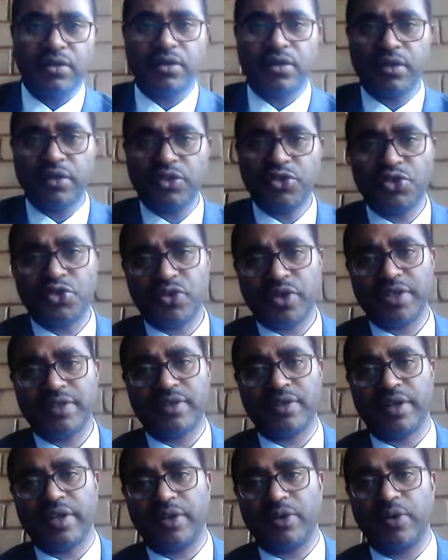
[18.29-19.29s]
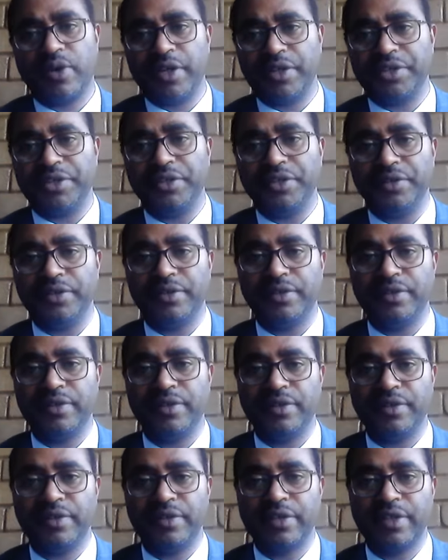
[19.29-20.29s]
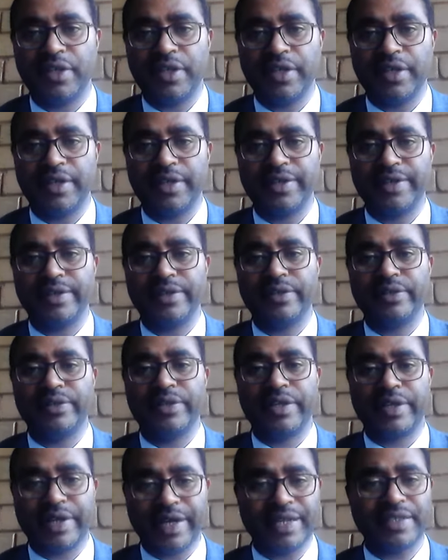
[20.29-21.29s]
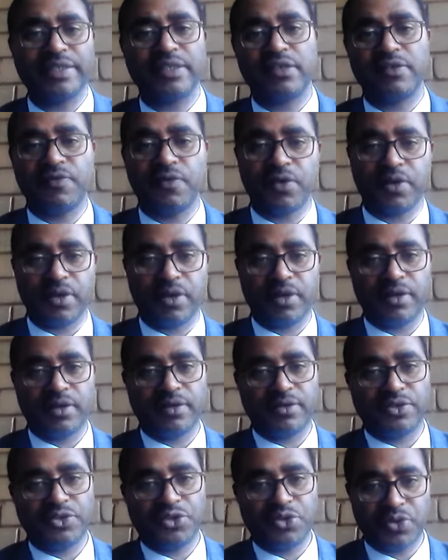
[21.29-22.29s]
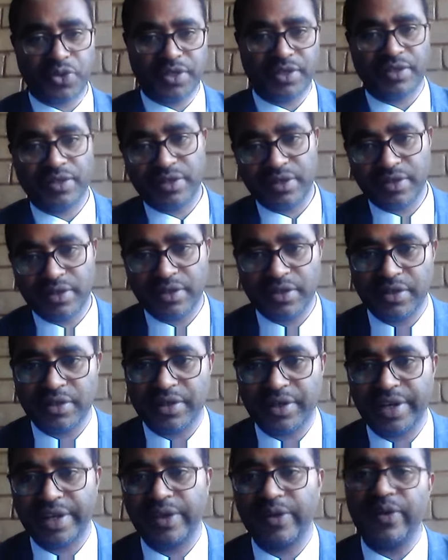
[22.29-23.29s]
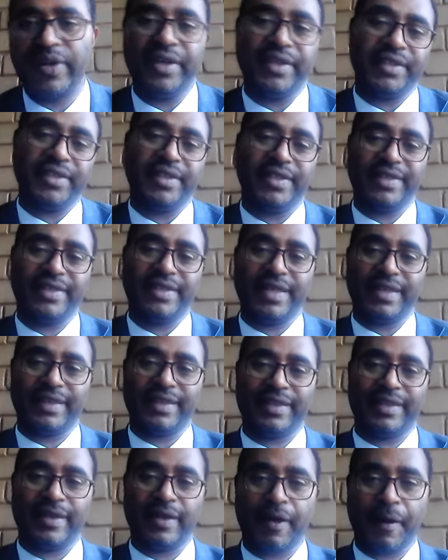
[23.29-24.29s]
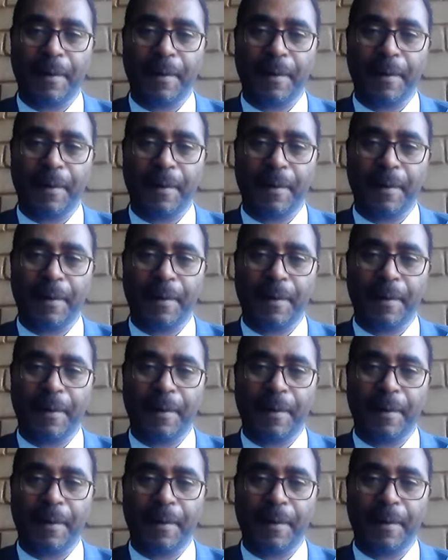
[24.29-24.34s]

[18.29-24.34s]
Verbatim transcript: insurance regulation uh, the rationale for insurance uh, regulation is that uh,